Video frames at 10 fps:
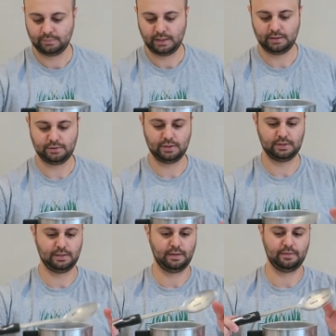Here's
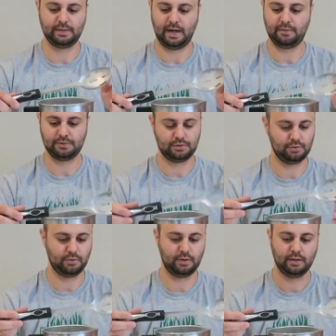just another dollar
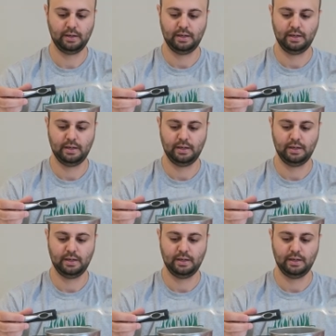store